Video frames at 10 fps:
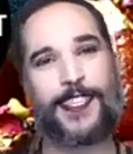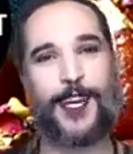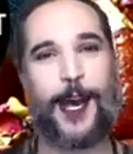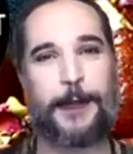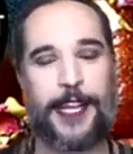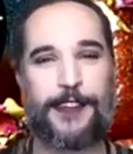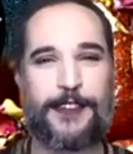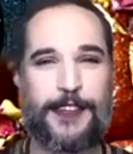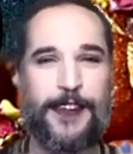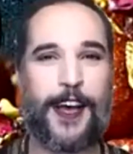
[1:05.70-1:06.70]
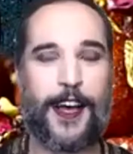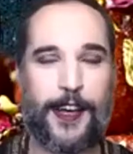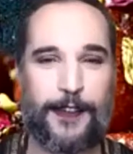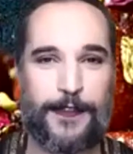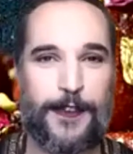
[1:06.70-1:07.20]
a combination
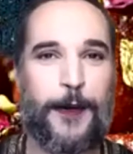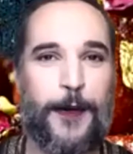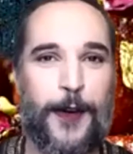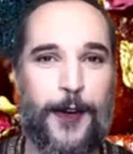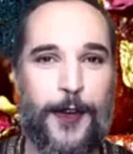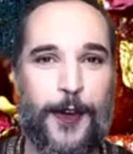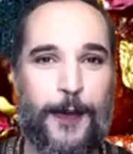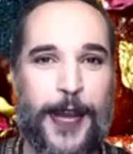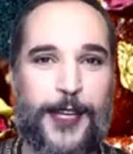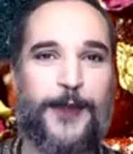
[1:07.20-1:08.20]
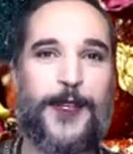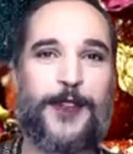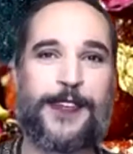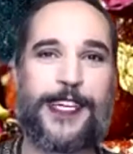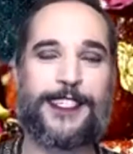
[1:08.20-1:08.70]
of Michael
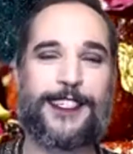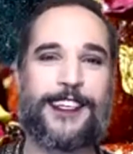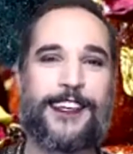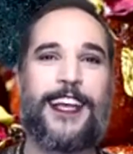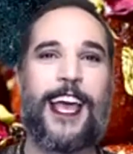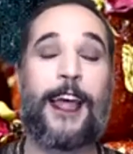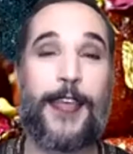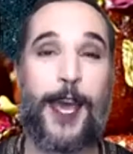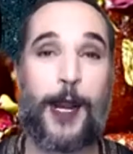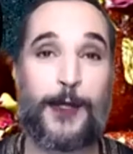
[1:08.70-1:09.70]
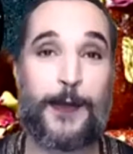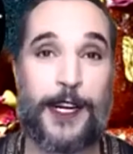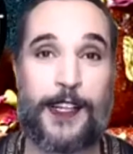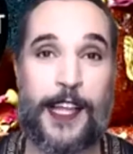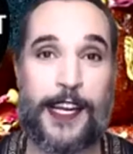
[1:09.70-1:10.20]
Dimitrovich and the Edible
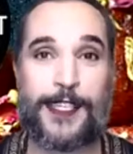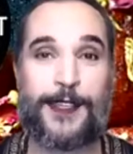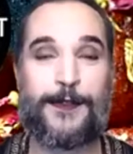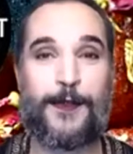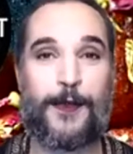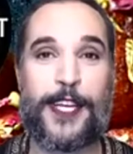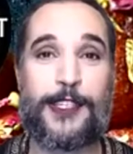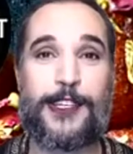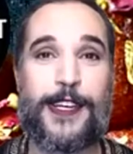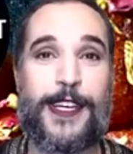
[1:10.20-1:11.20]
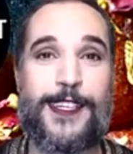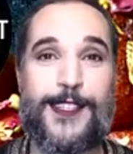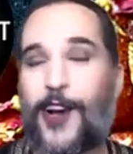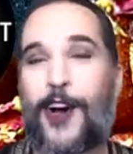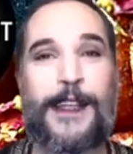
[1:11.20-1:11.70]
Spirit Collective, which is
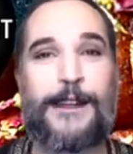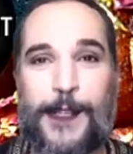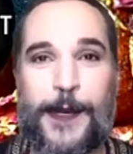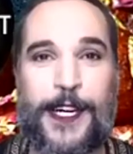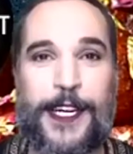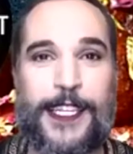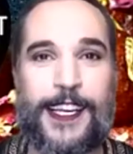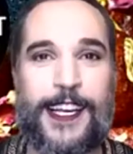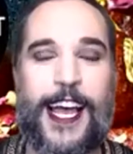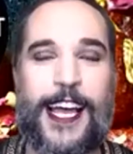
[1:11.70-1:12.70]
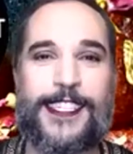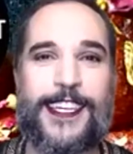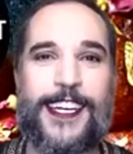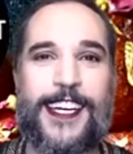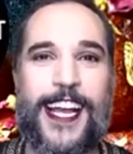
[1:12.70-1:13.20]
all of the spirits and guides
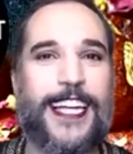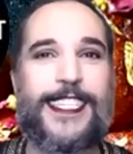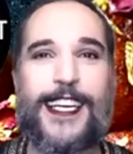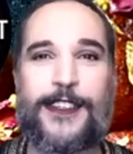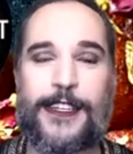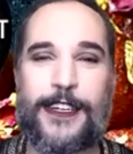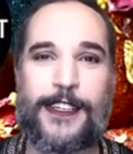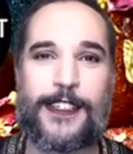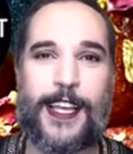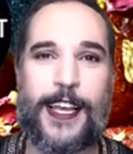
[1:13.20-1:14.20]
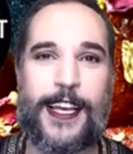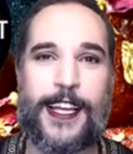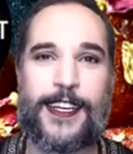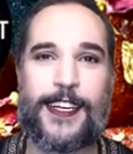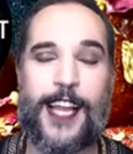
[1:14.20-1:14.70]
and ancestors
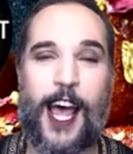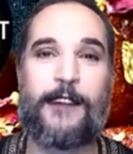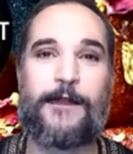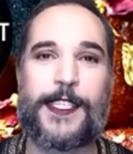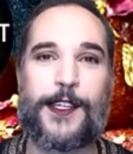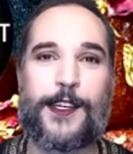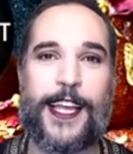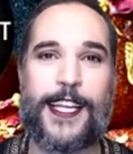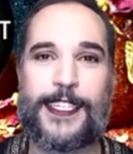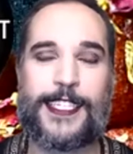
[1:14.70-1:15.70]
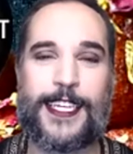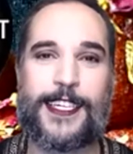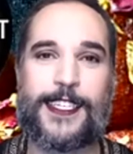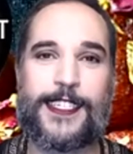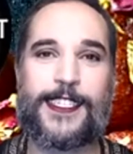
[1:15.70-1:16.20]
and non-physical
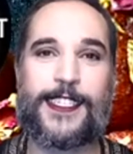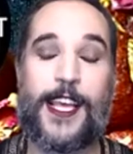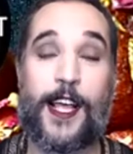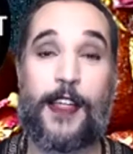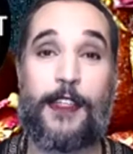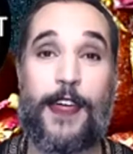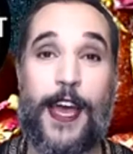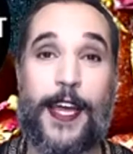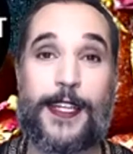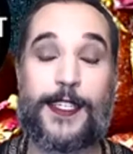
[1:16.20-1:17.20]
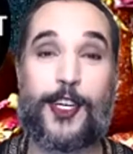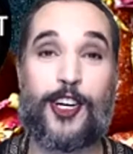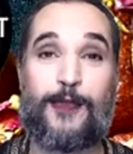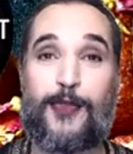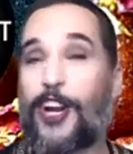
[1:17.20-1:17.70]
entities that
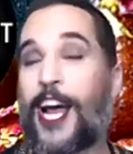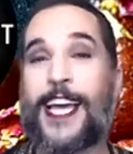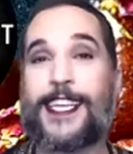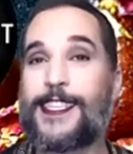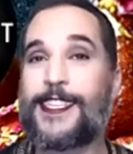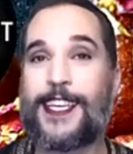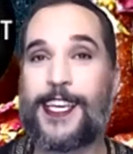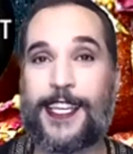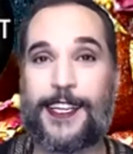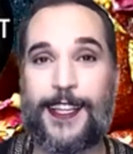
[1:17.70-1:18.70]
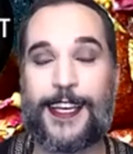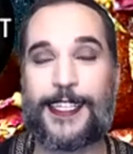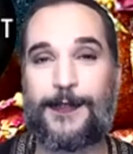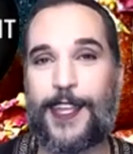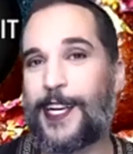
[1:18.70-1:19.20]
comprise this healing
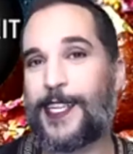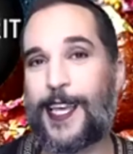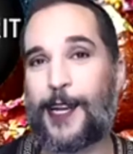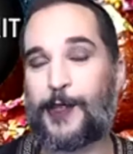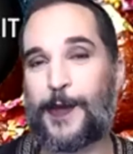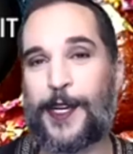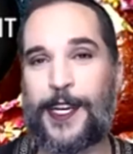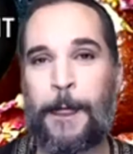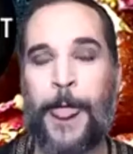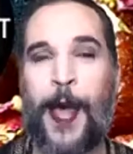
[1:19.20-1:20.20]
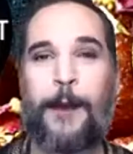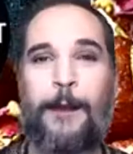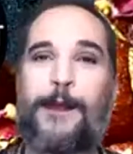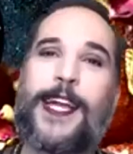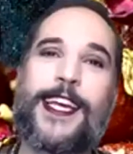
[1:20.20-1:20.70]
collective that it is Edible Spirit.
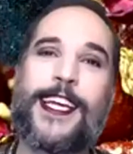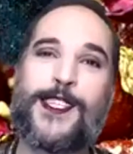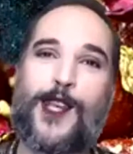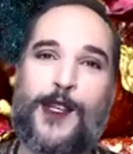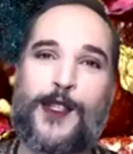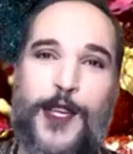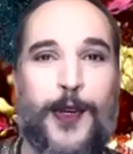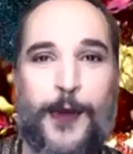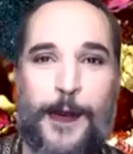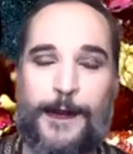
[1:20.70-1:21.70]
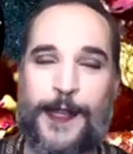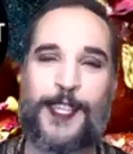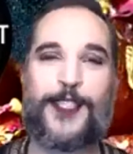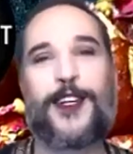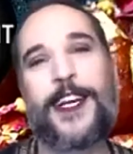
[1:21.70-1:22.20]
But it is also you,
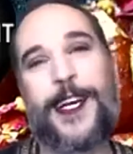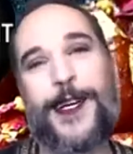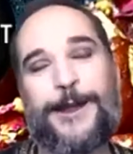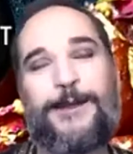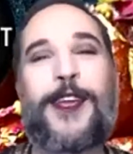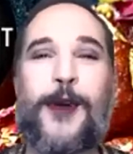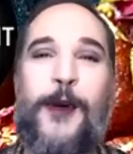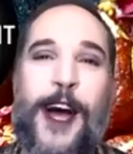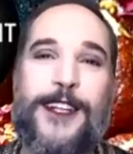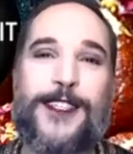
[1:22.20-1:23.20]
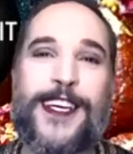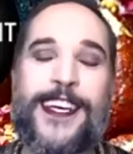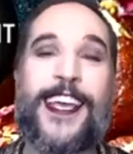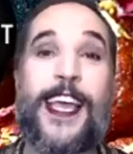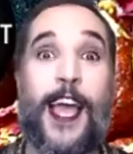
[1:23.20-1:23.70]
because you're here when you're
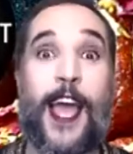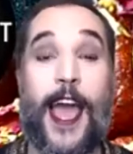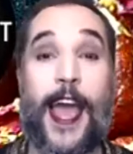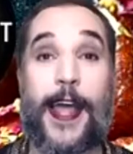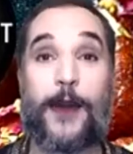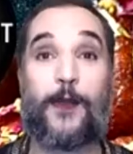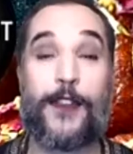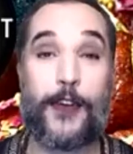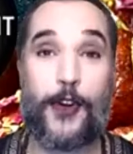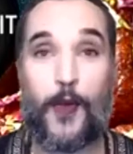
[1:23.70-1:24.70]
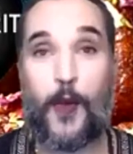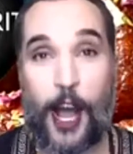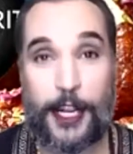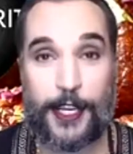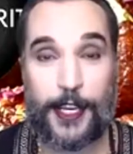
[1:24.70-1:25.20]
watching. And whether you're
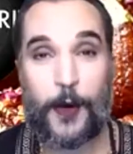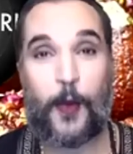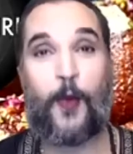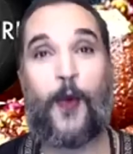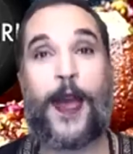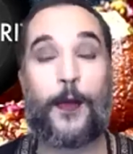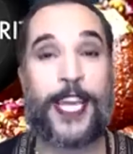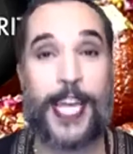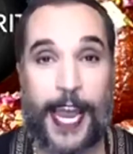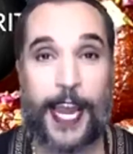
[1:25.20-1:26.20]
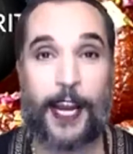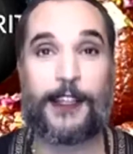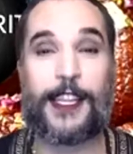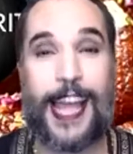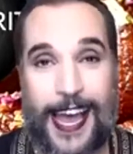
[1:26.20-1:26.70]
watching when we air
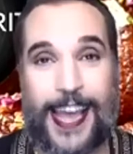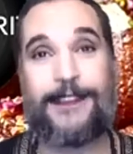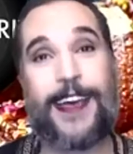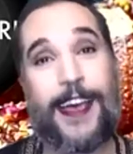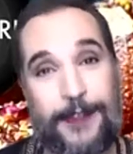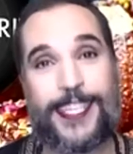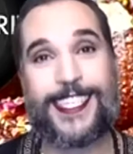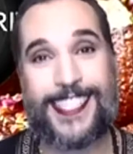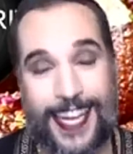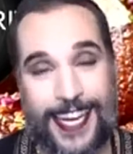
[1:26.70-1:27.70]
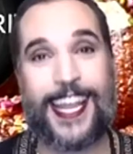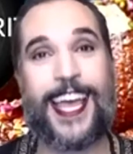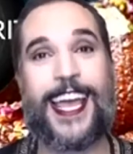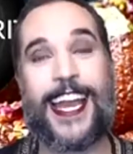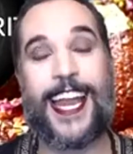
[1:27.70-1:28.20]
live every
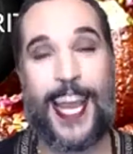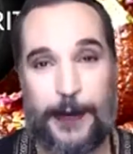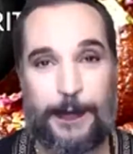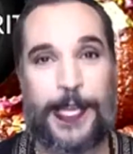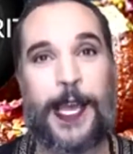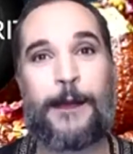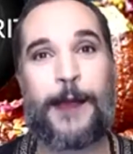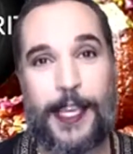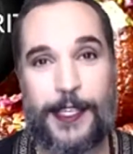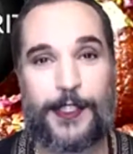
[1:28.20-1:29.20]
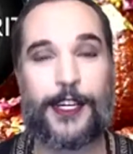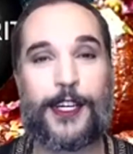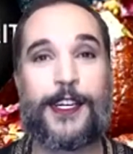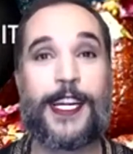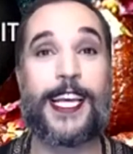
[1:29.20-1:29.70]
Sunday at 8 p.m.
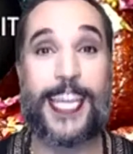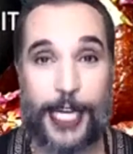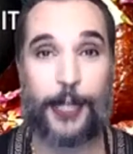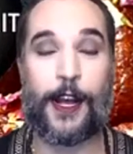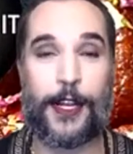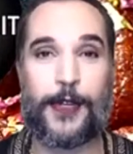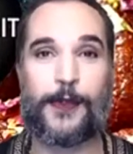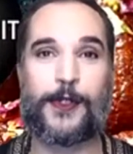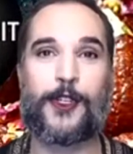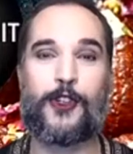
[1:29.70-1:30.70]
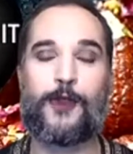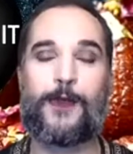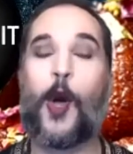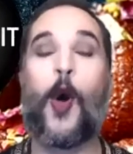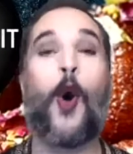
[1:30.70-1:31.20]
Eastern here on YouTube,
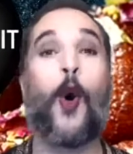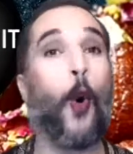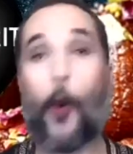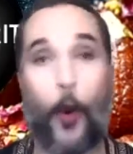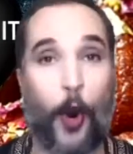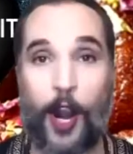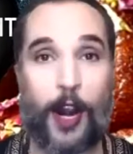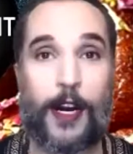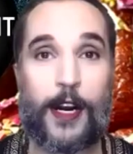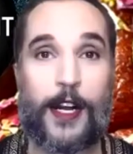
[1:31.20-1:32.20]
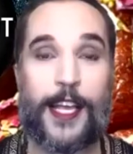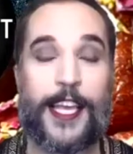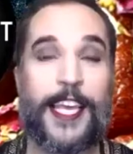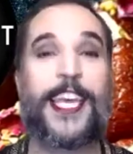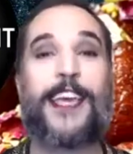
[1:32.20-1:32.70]
or
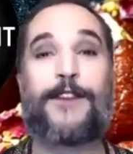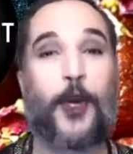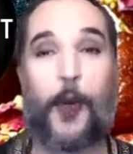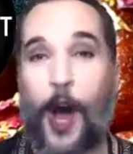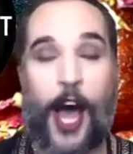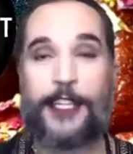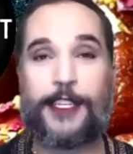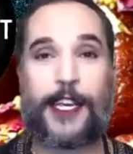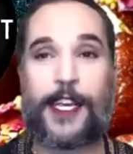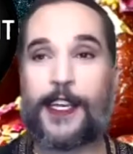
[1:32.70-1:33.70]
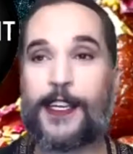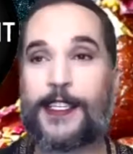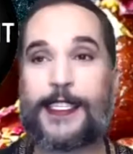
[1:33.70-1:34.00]
if you're watching